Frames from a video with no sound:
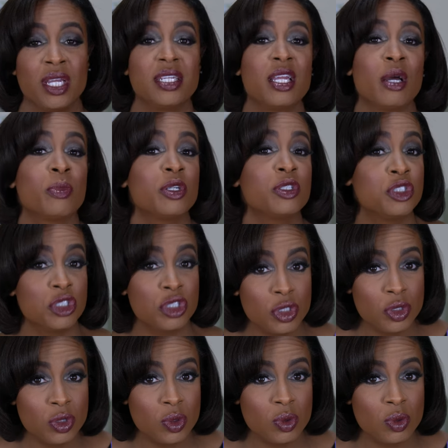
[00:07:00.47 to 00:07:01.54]
Number
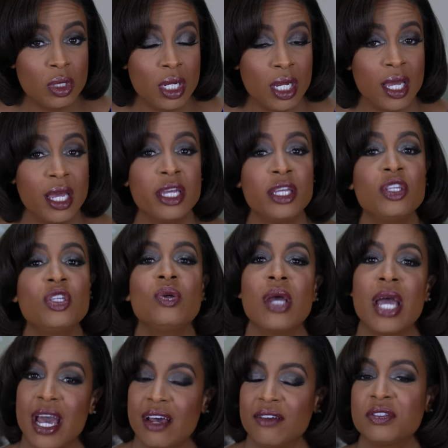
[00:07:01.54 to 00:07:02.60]
two, you
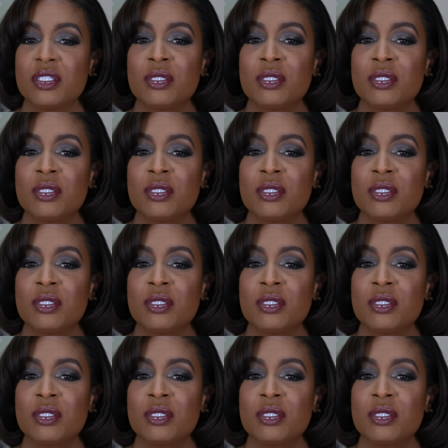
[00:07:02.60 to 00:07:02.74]
have